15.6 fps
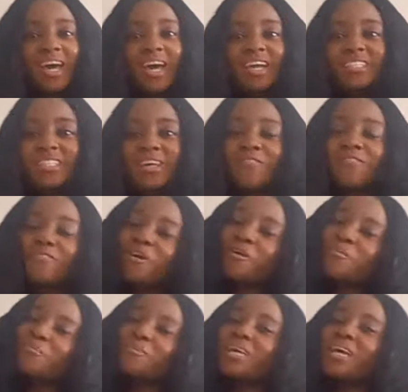So
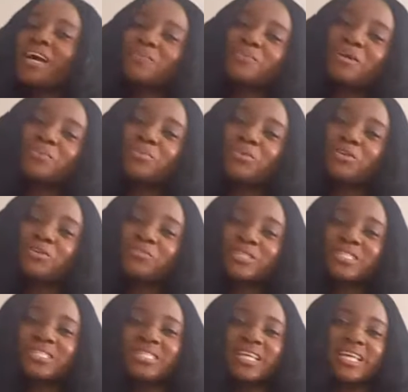from me and my beautiful
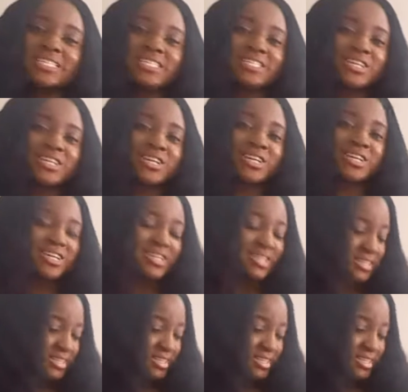sister,